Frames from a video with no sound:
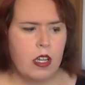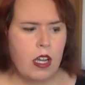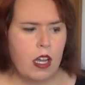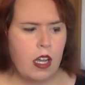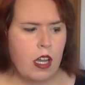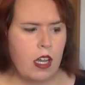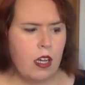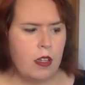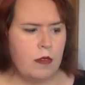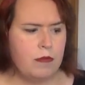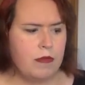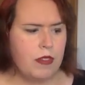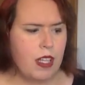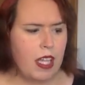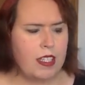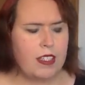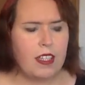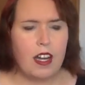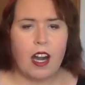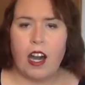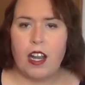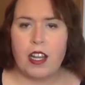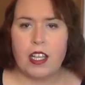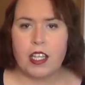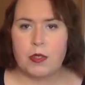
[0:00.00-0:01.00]
Um, like
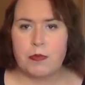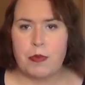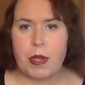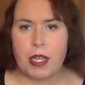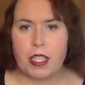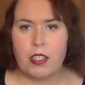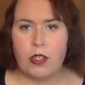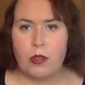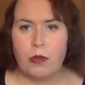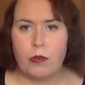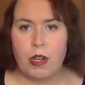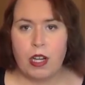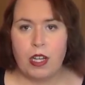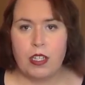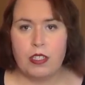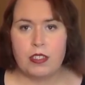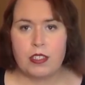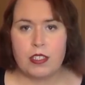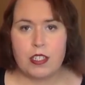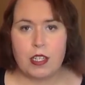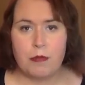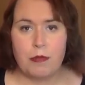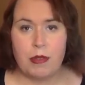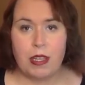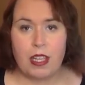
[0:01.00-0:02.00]
the unexpected
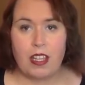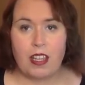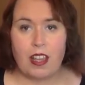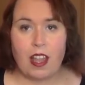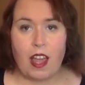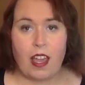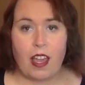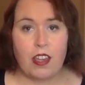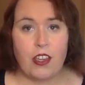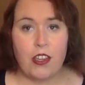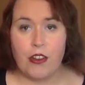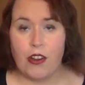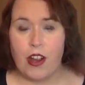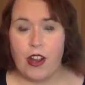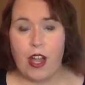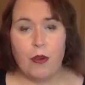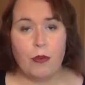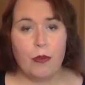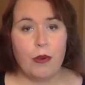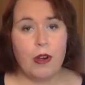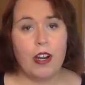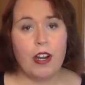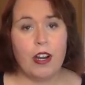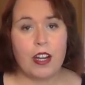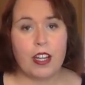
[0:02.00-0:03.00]
ones could be like you're
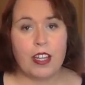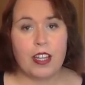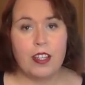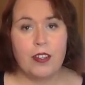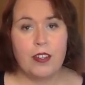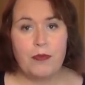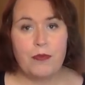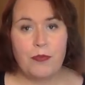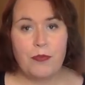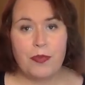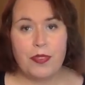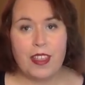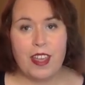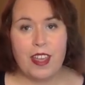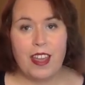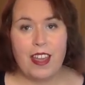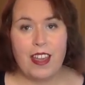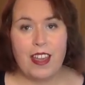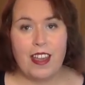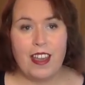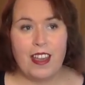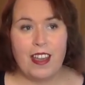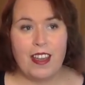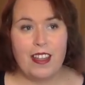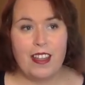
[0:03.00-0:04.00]
at work
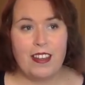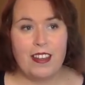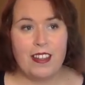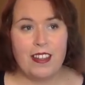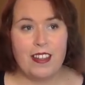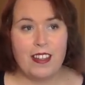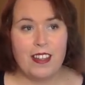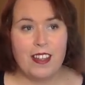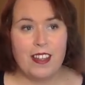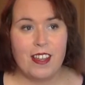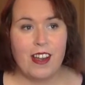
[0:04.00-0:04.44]
and